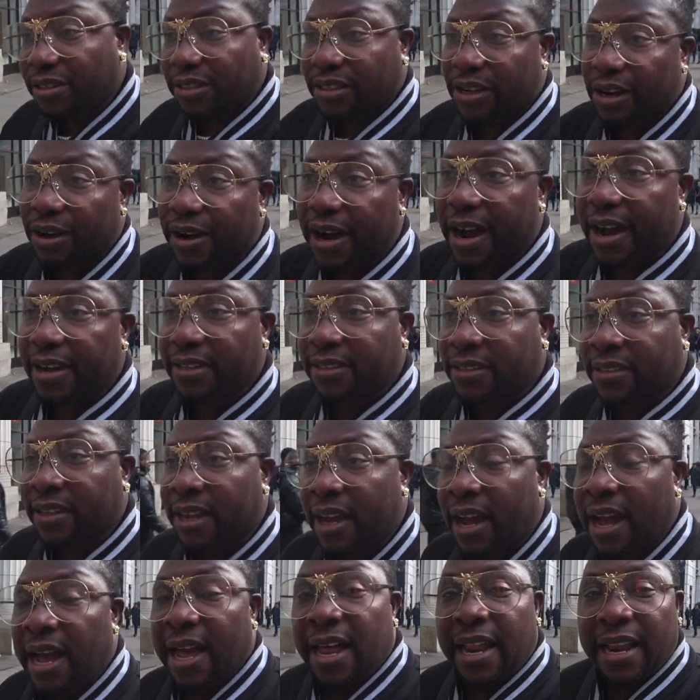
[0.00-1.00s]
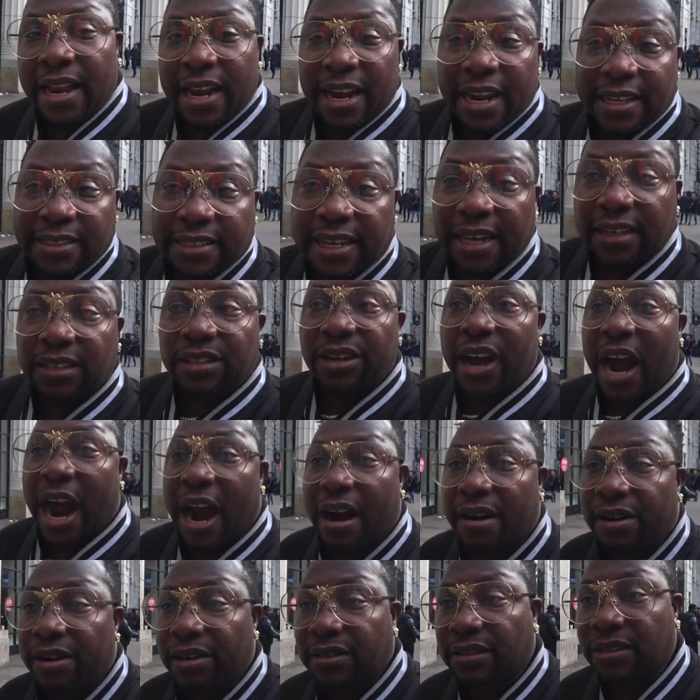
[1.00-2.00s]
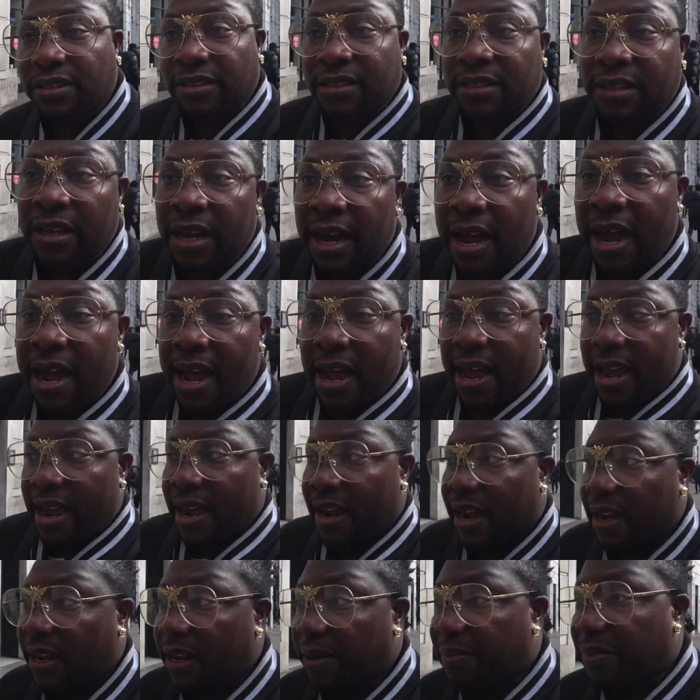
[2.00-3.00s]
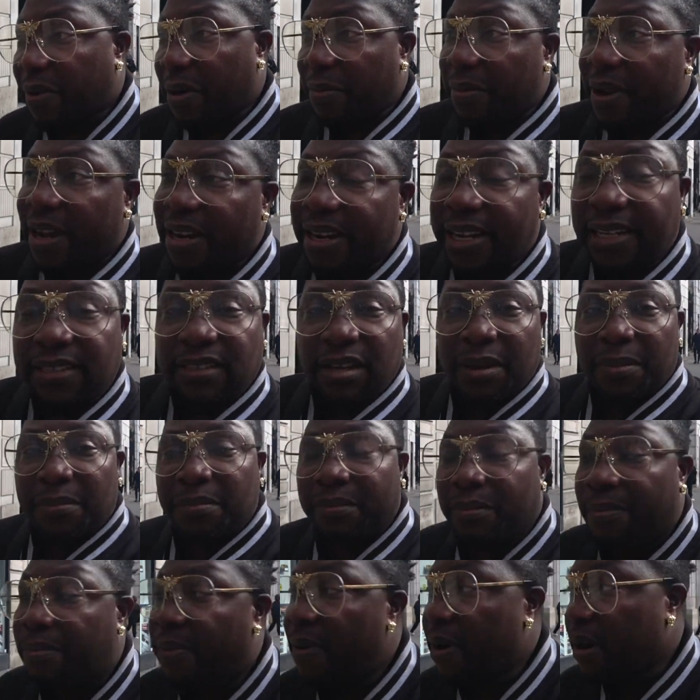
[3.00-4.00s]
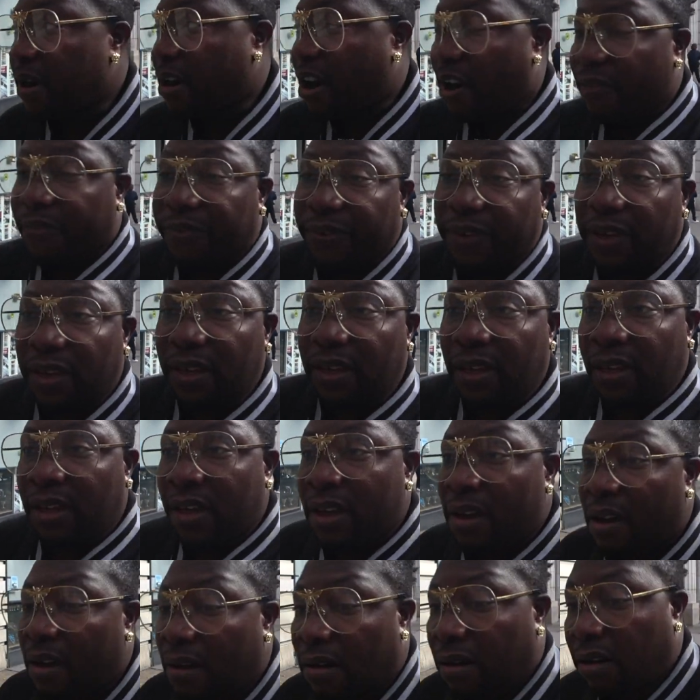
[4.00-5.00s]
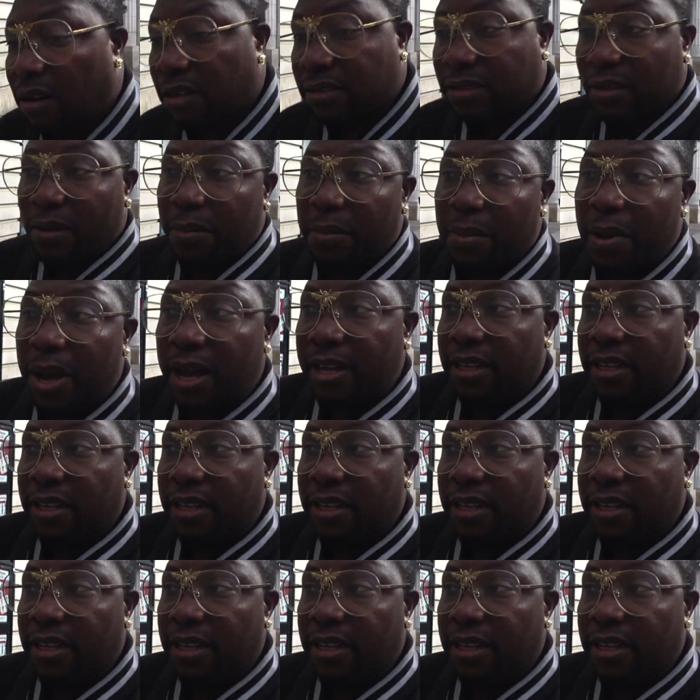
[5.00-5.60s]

So guys, let's get to Harrods, and probably I need some coffee or some